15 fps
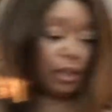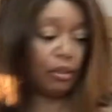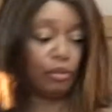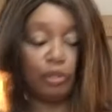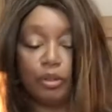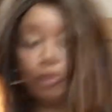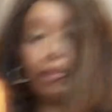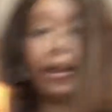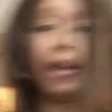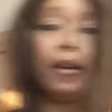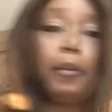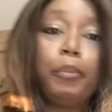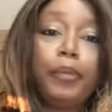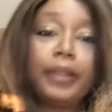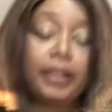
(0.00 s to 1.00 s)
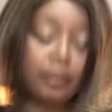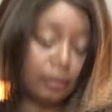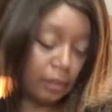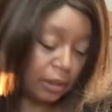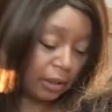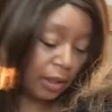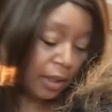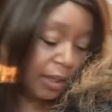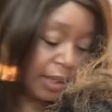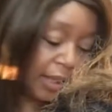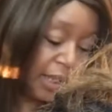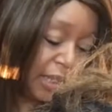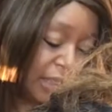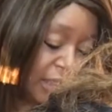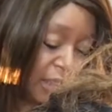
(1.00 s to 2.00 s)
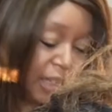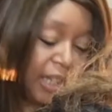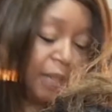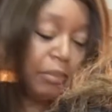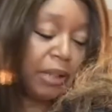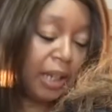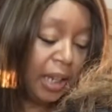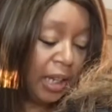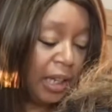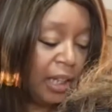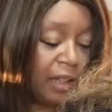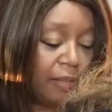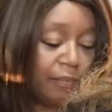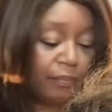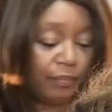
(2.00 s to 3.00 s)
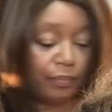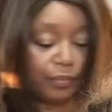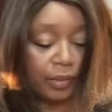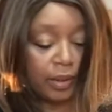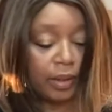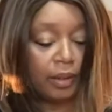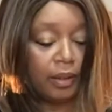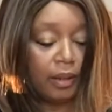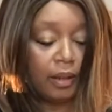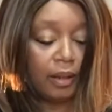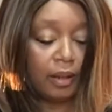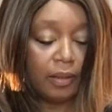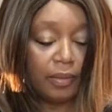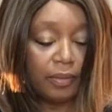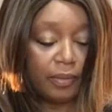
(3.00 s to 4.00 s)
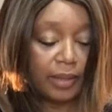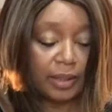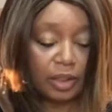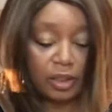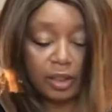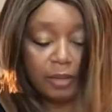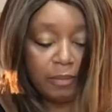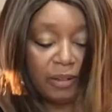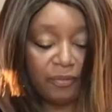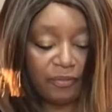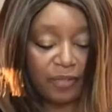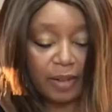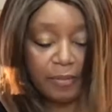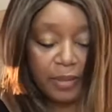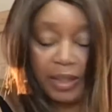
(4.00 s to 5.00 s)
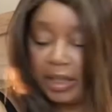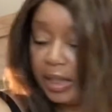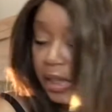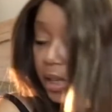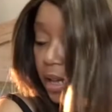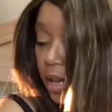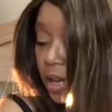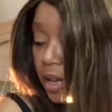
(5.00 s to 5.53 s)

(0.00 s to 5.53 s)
use the wire bristles is to keep the heat that's going to be from the